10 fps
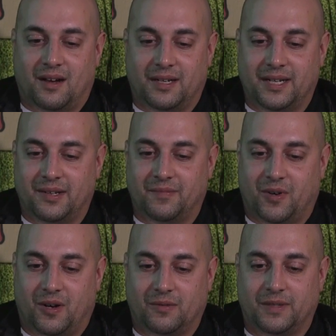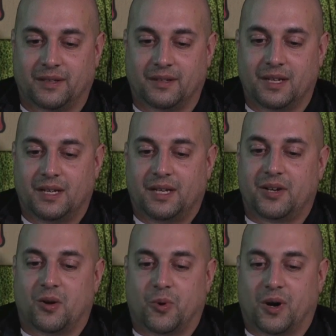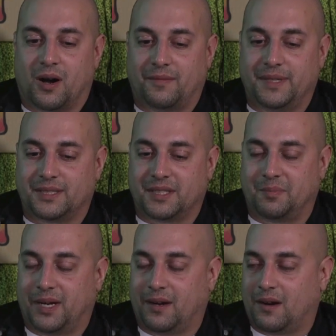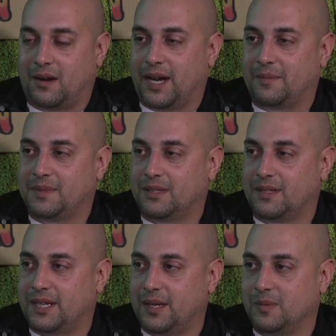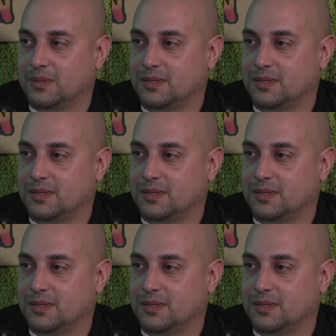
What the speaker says: getting involved, and you know we're obviously bringing our name to the table.